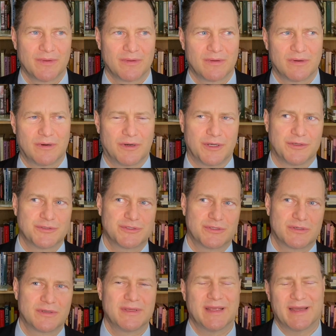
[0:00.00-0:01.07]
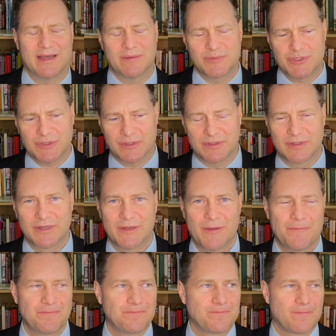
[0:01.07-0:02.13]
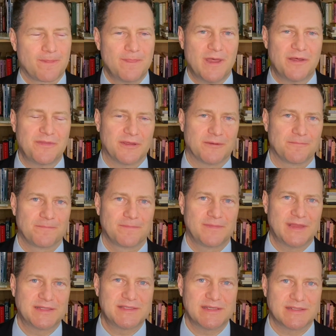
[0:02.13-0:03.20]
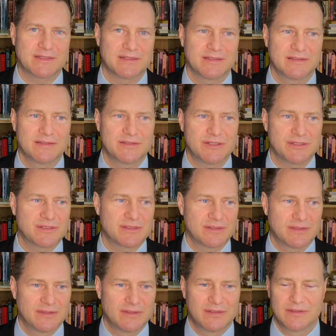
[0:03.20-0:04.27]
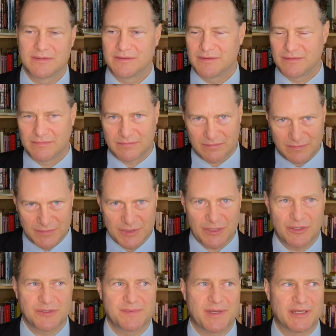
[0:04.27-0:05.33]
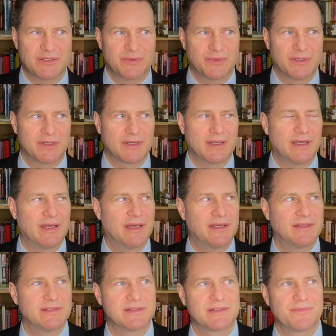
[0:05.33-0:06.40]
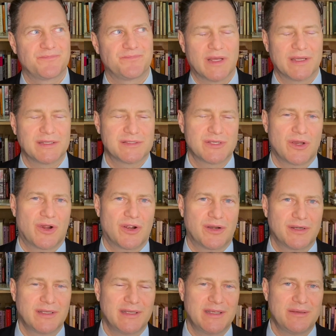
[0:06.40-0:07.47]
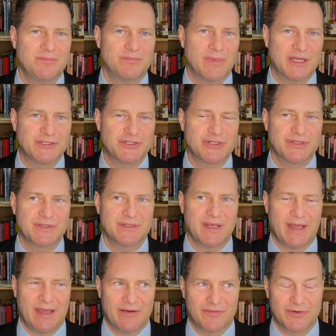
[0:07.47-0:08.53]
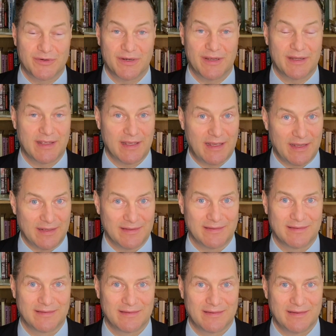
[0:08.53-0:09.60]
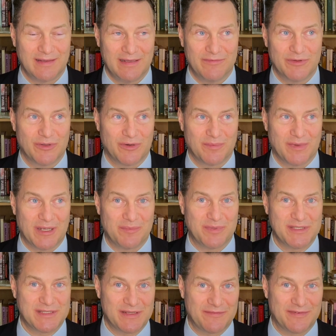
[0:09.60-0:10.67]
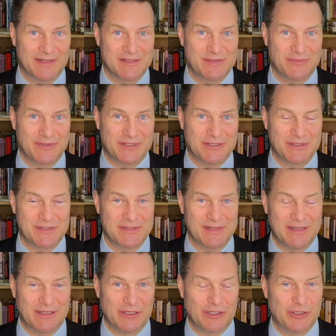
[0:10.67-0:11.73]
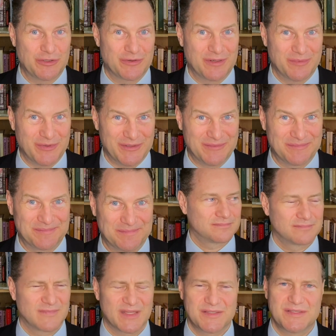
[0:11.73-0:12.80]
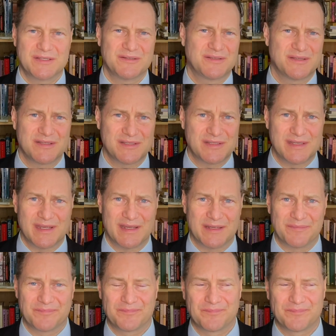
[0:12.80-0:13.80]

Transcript: Oh, are you sure? Yeah, I'm sure. Nothing, that's it. Just, she goes back to work and it's hardly mentioned ever again, even though it might be syphilis, which is incurable, still to this day.